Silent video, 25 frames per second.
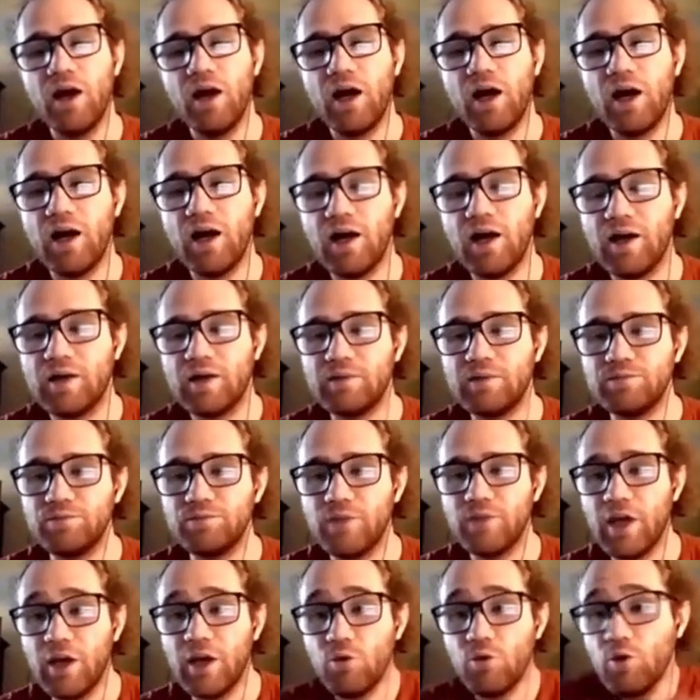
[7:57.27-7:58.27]
Um,
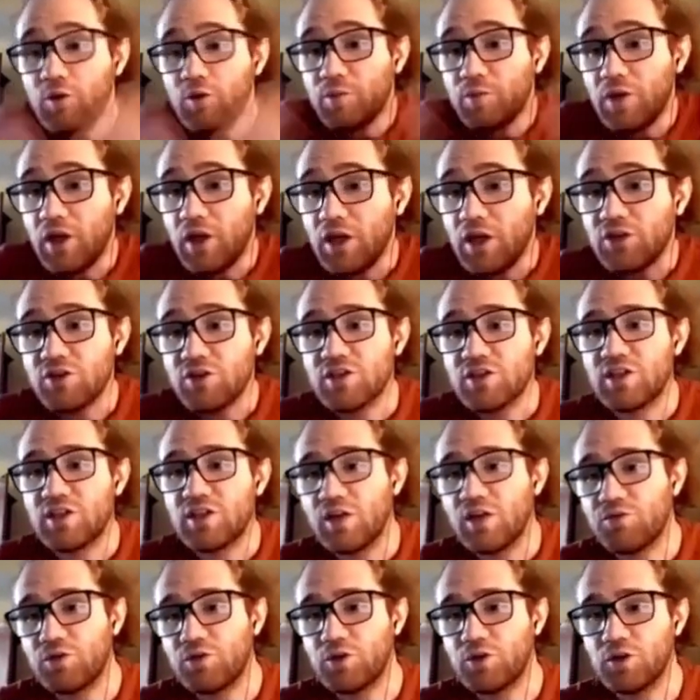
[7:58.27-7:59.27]
and it would be
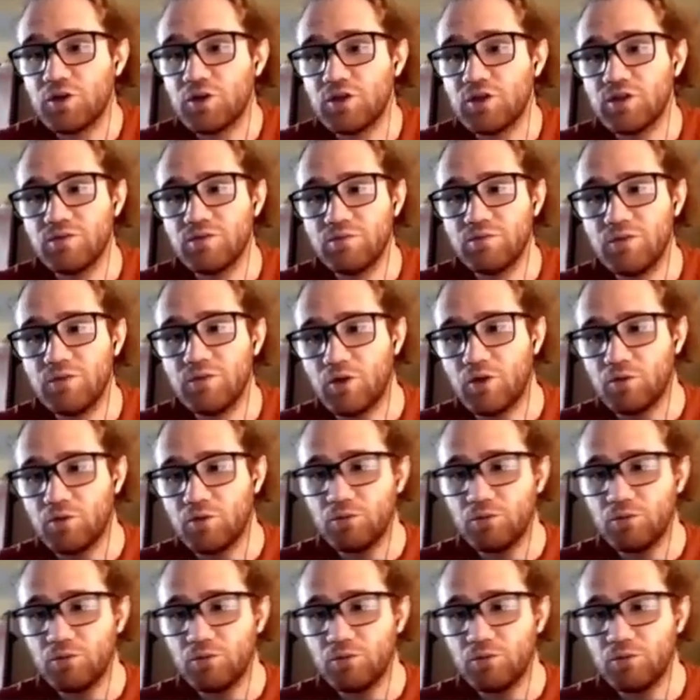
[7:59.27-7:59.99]
interesting if we could, you know,